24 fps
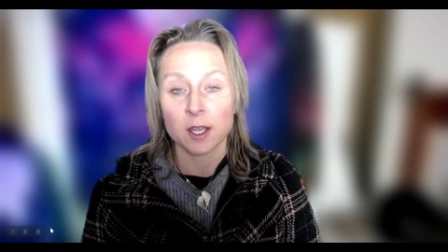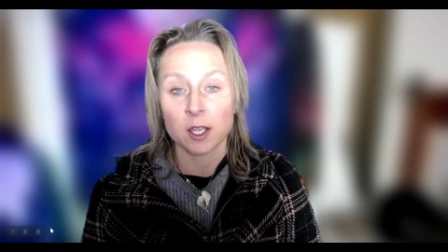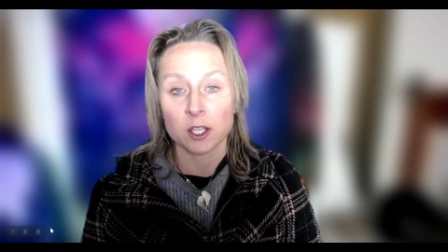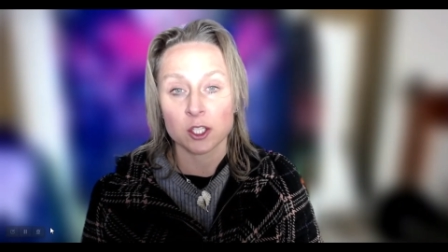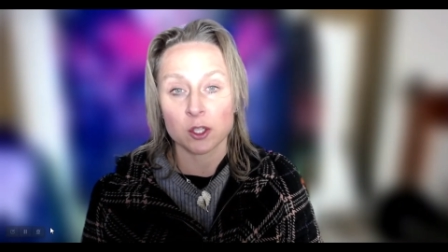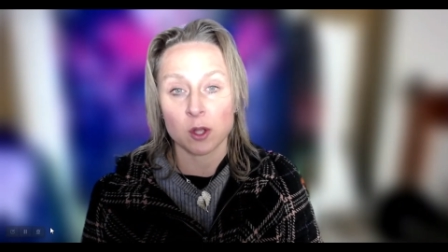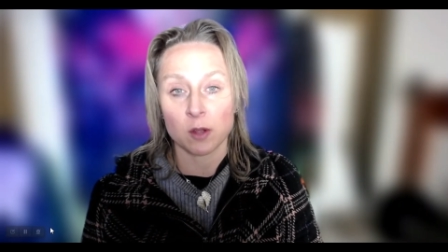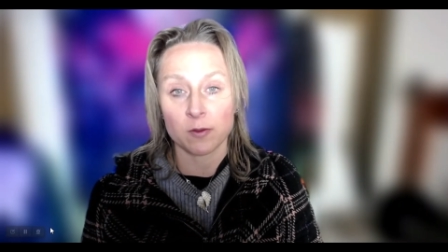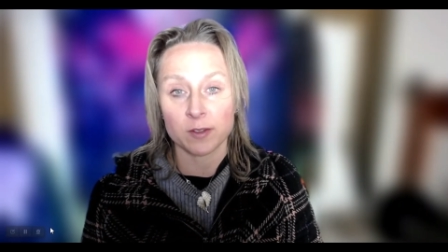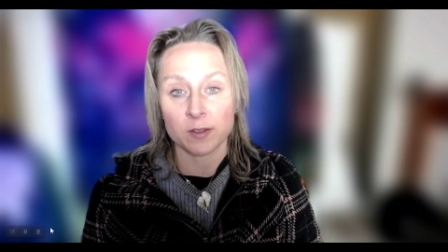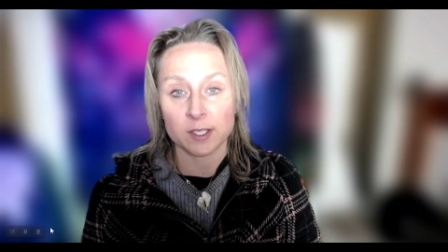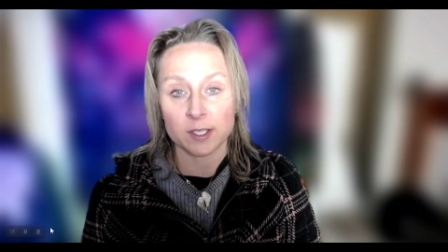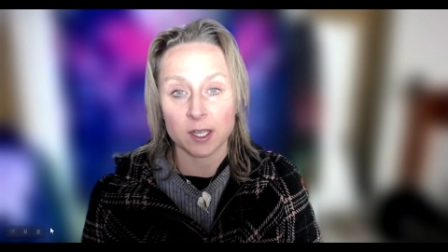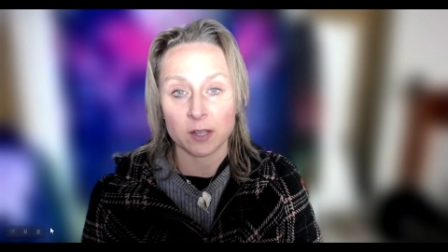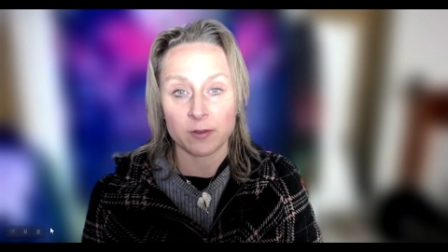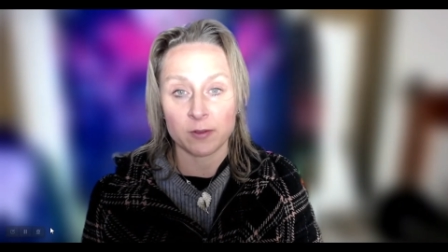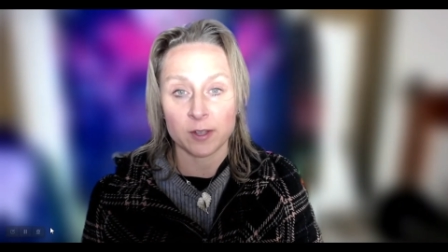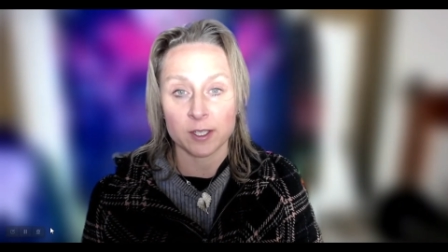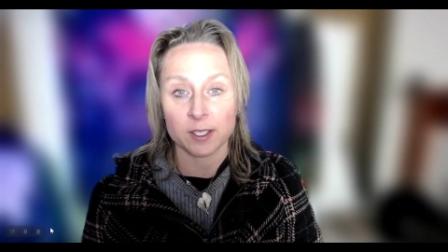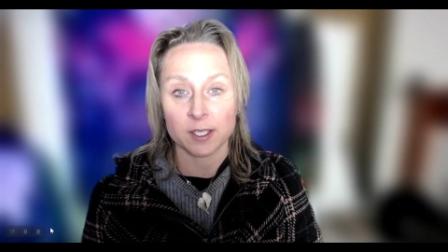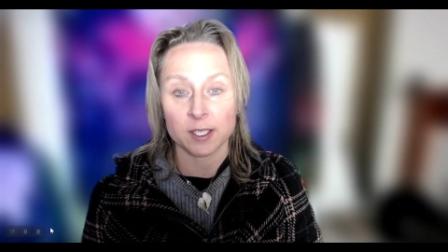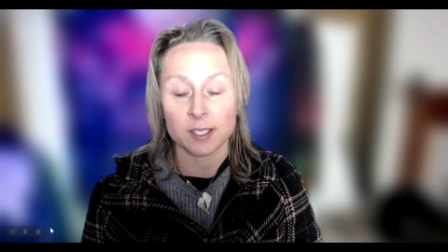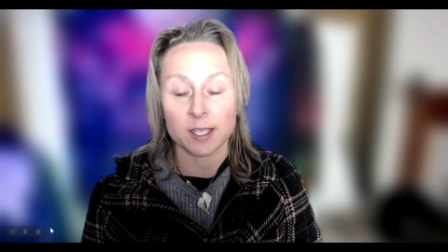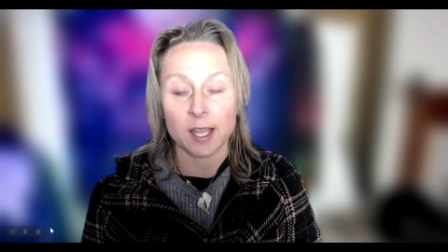So obviously if
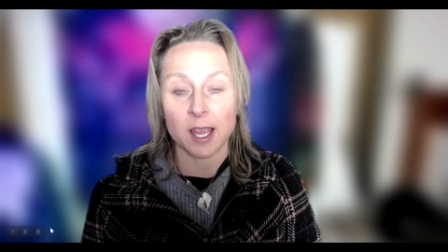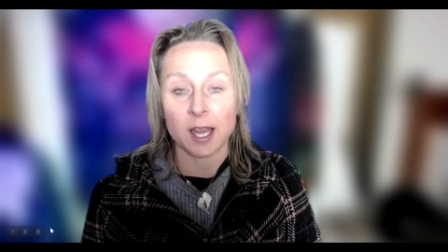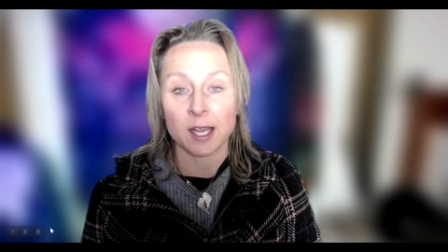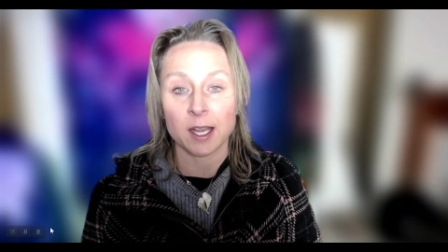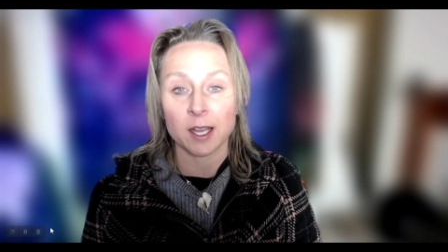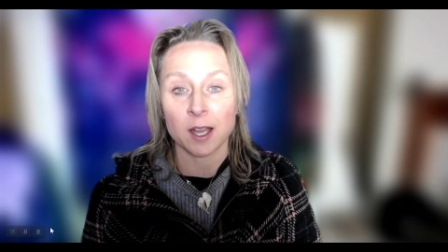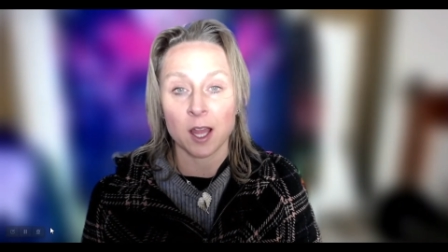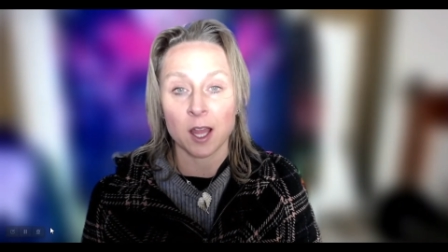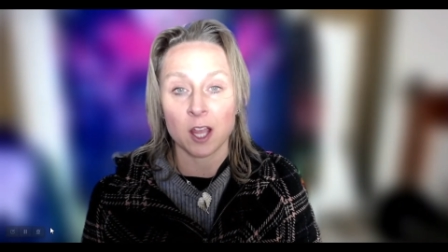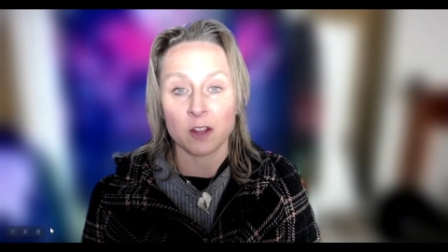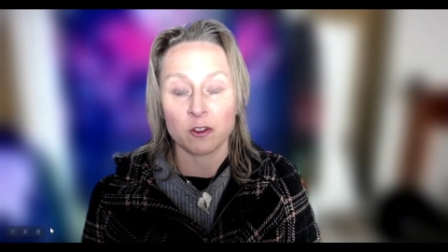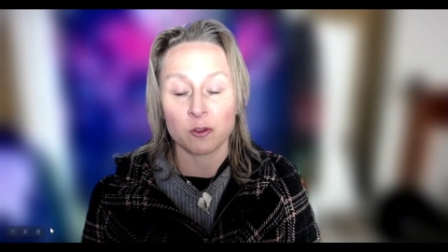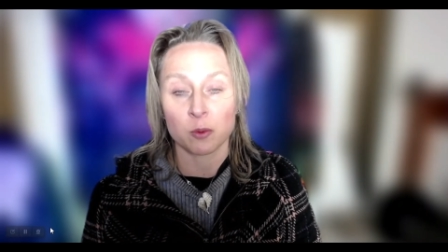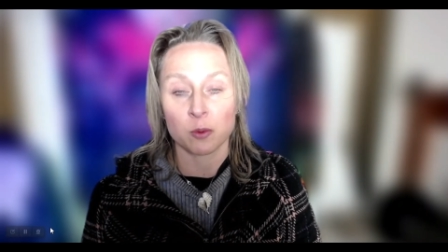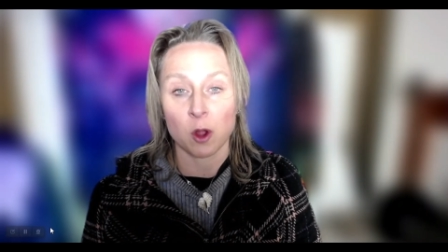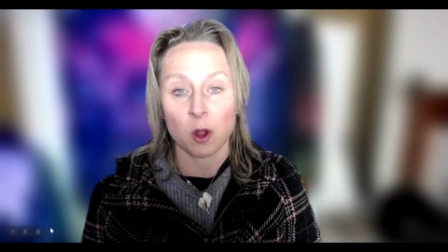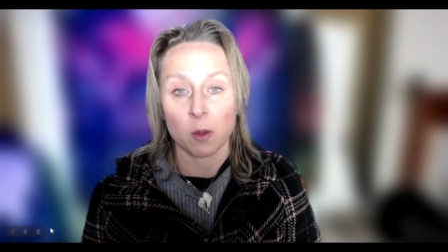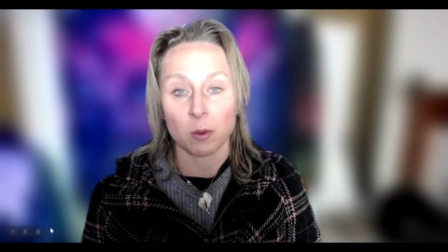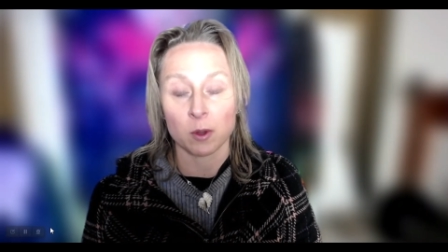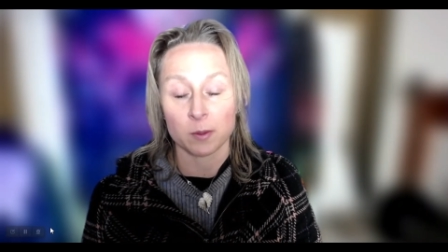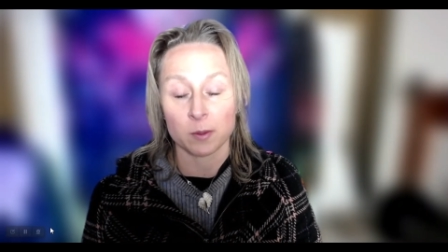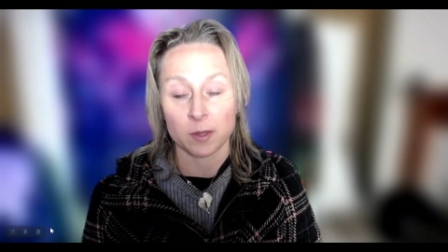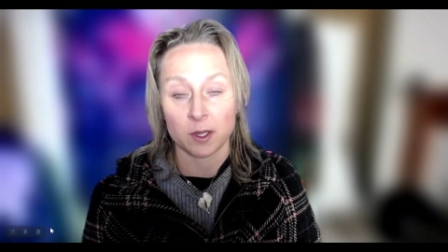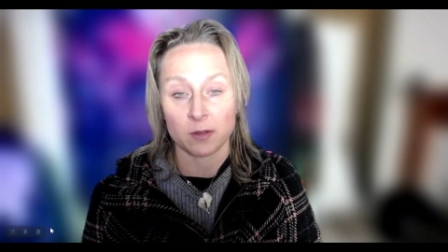it's a daily life
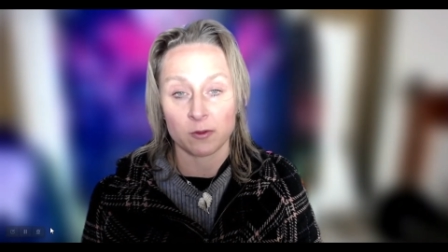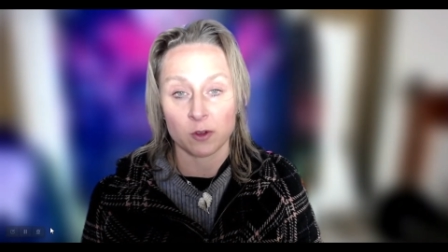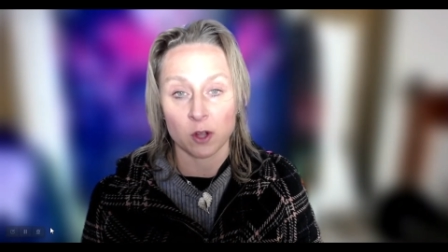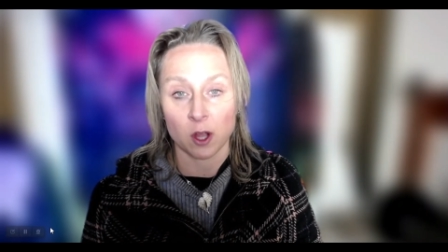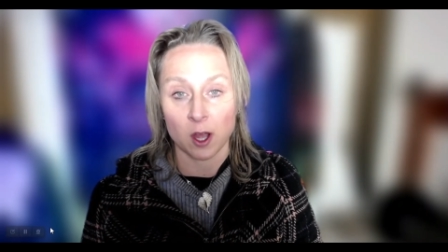problem and you've